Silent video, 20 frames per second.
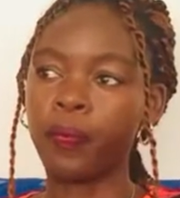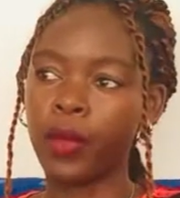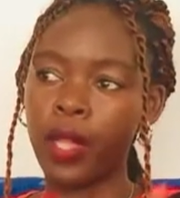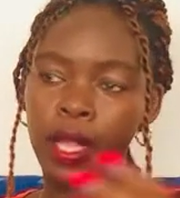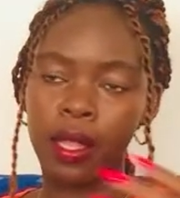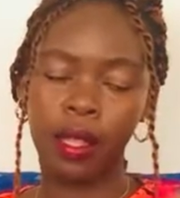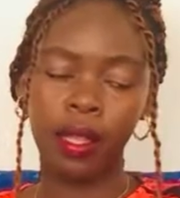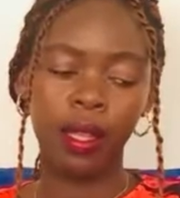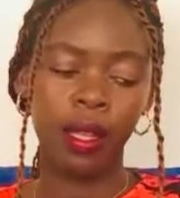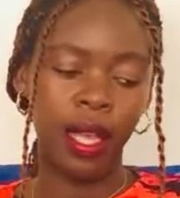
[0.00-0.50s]

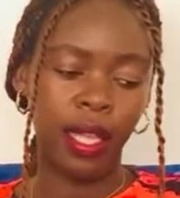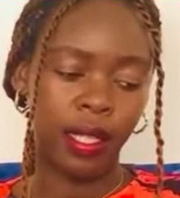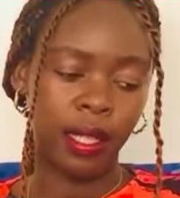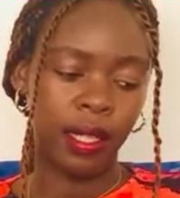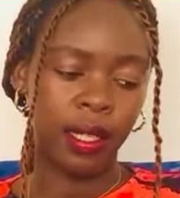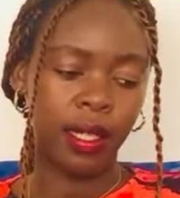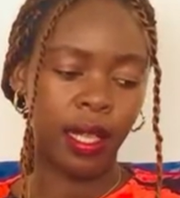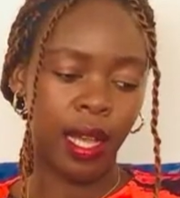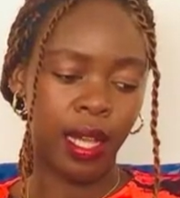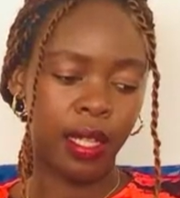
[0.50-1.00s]
And then I
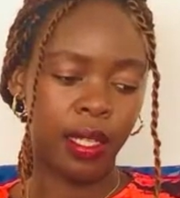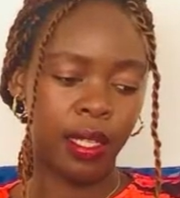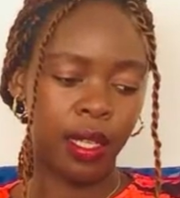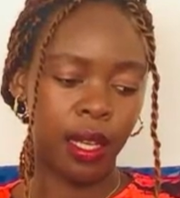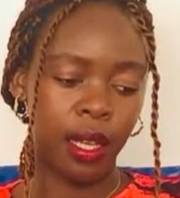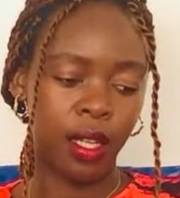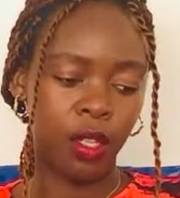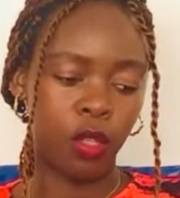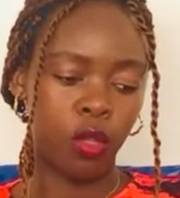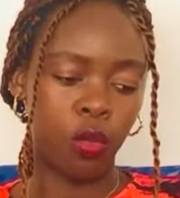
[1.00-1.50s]
just had
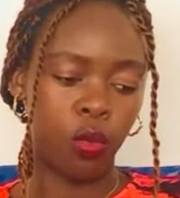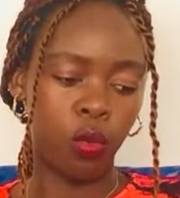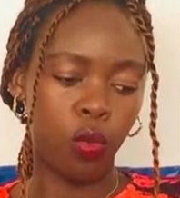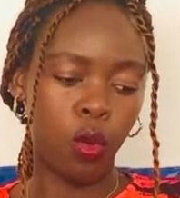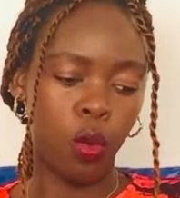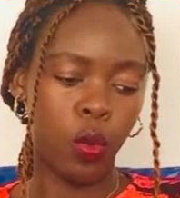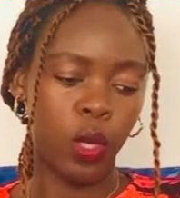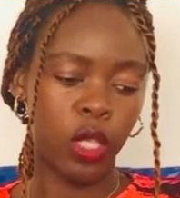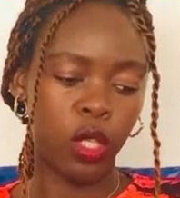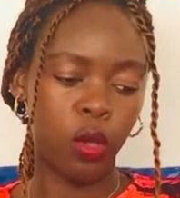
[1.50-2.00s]
to
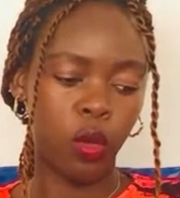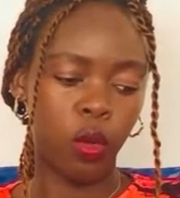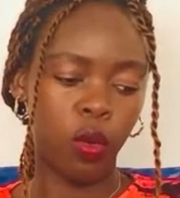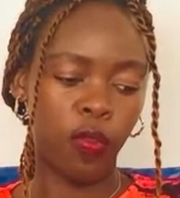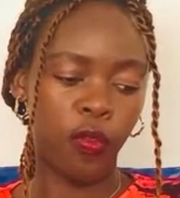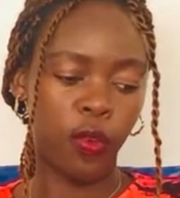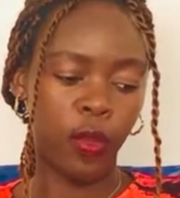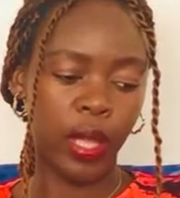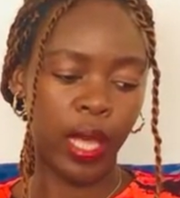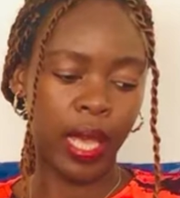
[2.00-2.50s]
always go
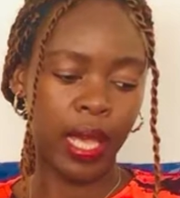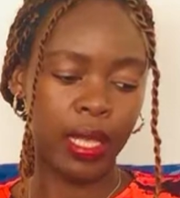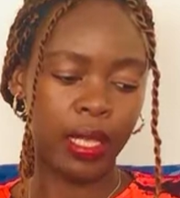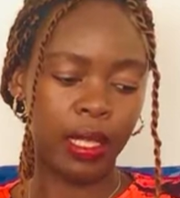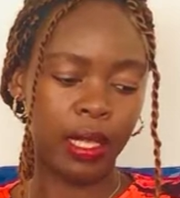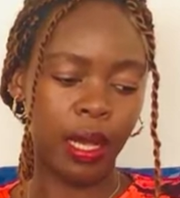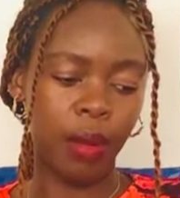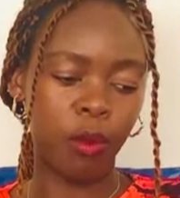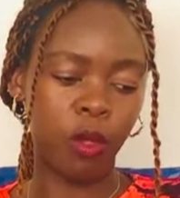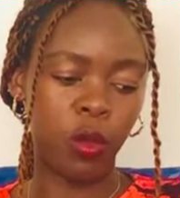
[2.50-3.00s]
for the
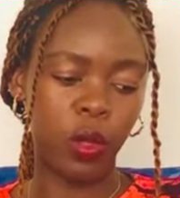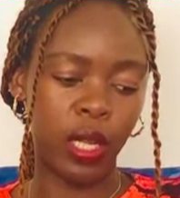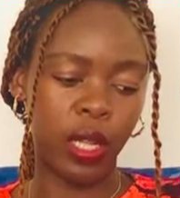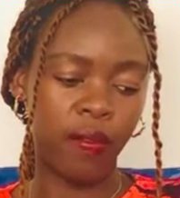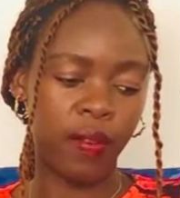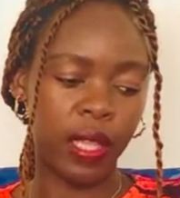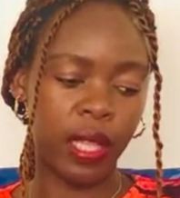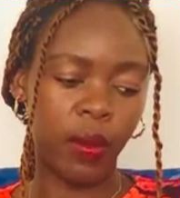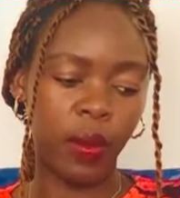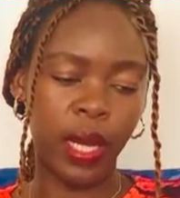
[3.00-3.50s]
exams
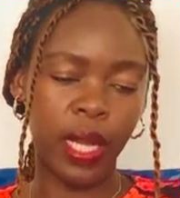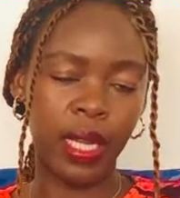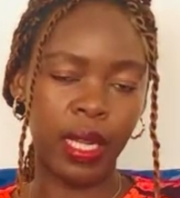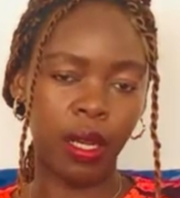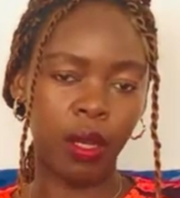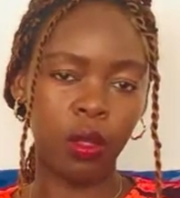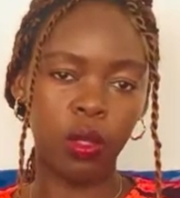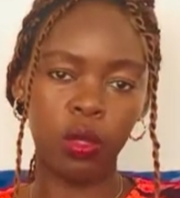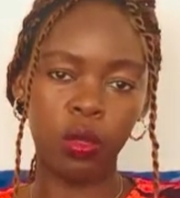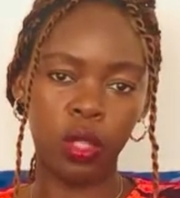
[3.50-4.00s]
whenever they were
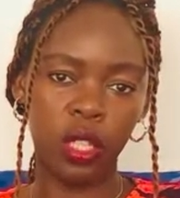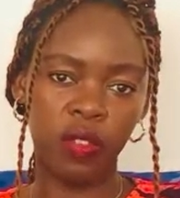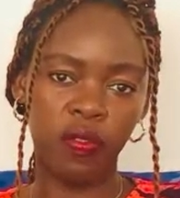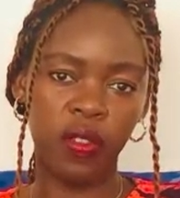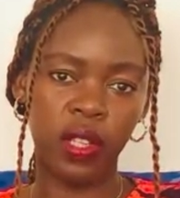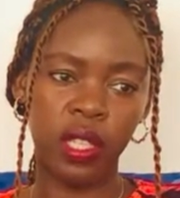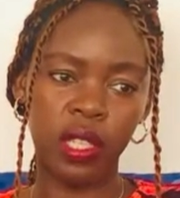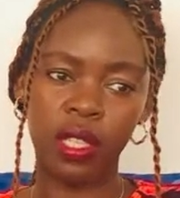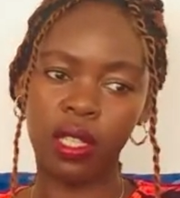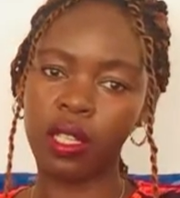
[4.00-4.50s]
announced or
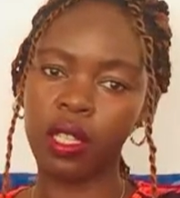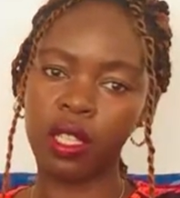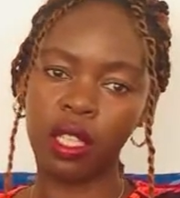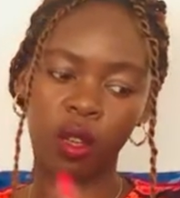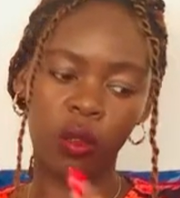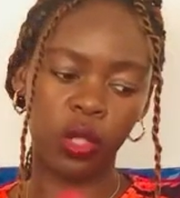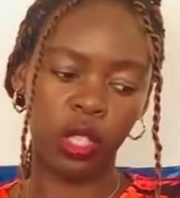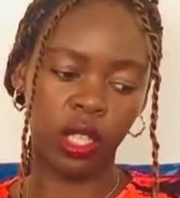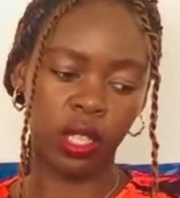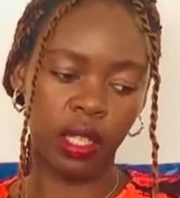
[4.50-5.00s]
different centers. I
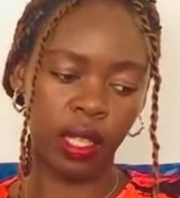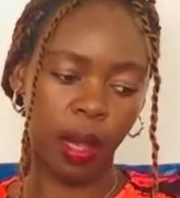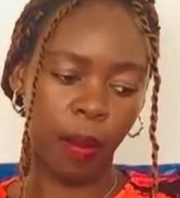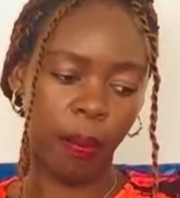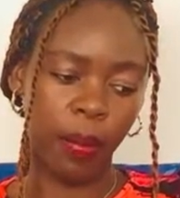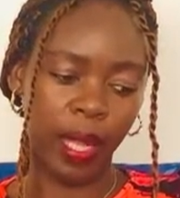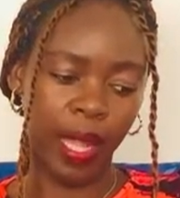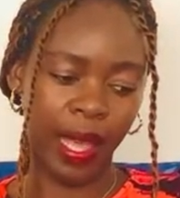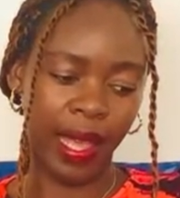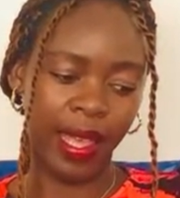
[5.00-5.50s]
would just
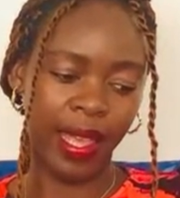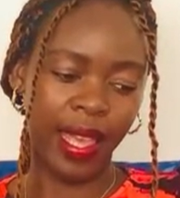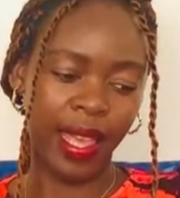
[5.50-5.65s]
apply.